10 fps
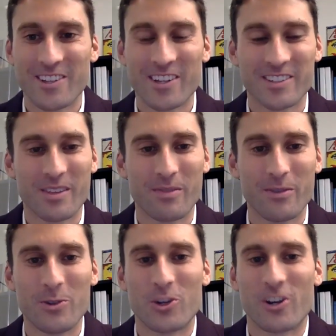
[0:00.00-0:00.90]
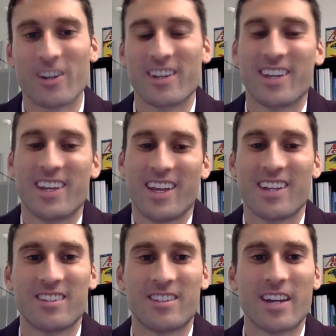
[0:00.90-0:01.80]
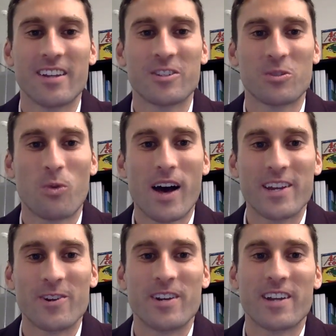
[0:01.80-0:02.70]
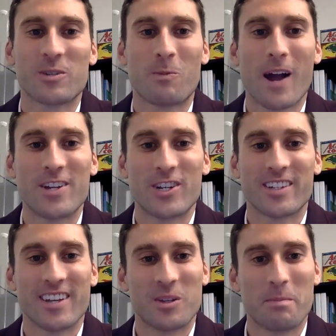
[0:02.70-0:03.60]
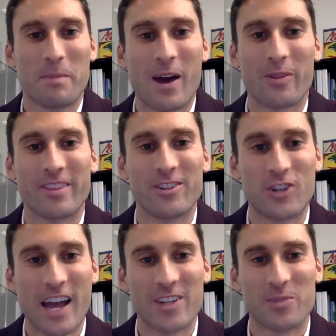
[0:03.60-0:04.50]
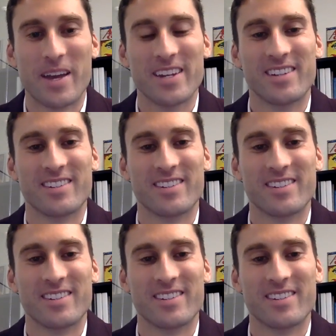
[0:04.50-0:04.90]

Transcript: look to the future. Tell us why your next project is about the Jazzmen.